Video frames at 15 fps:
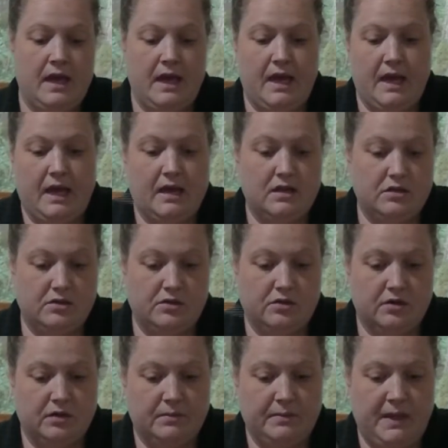and
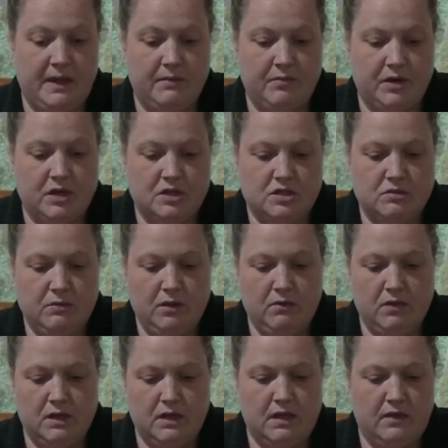your paintbrush. You might
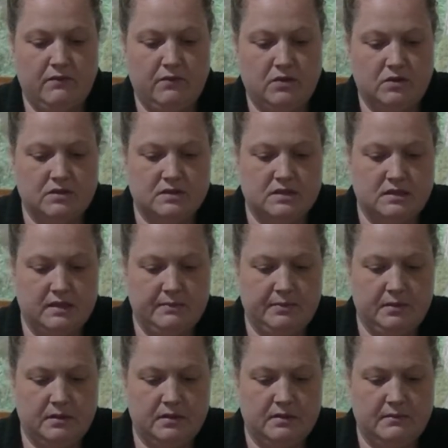want to give your slip a
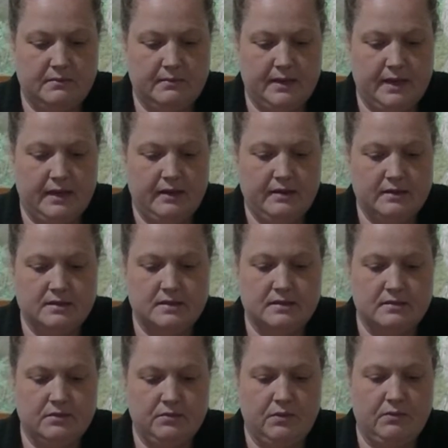little mix.
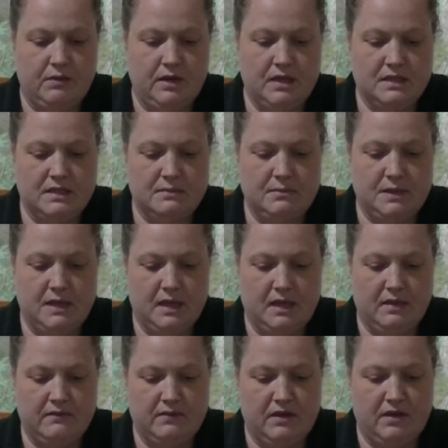We want it to be
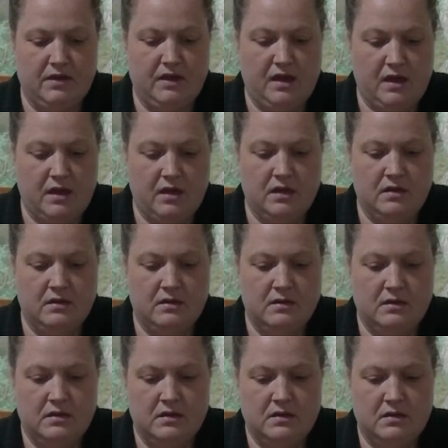kind of a thick,
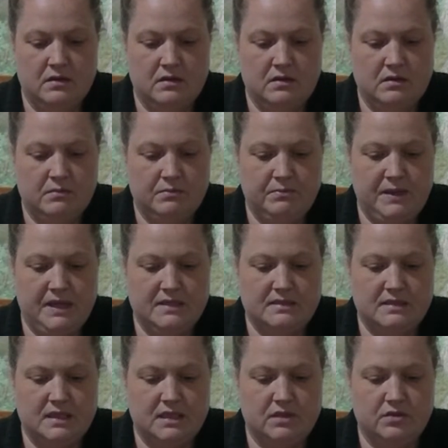
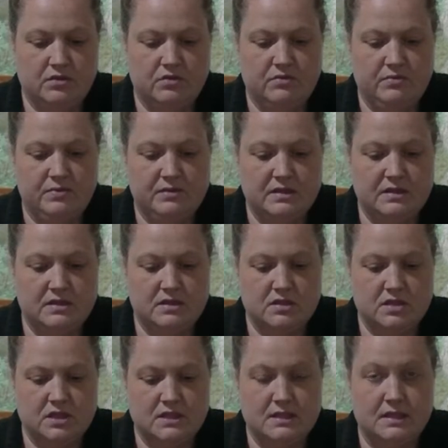pasty goop. This is
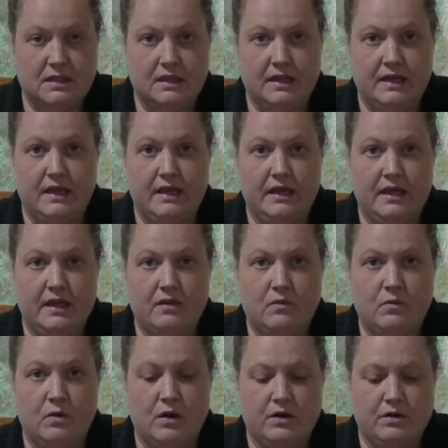just clay
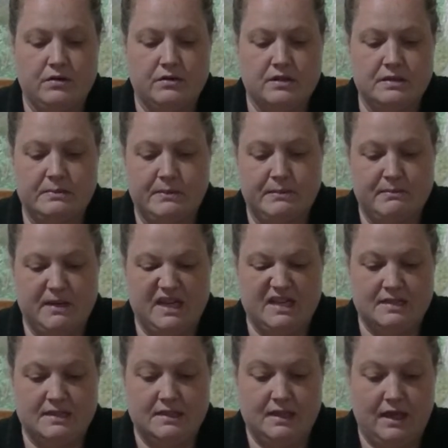and water that's been
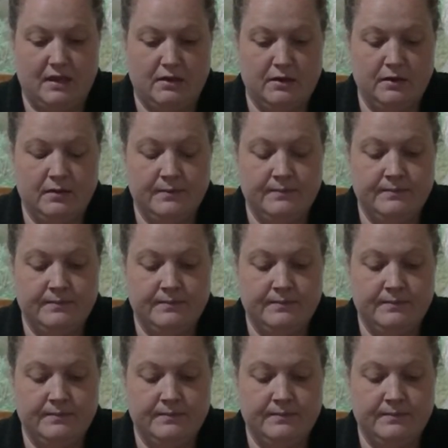mixed together.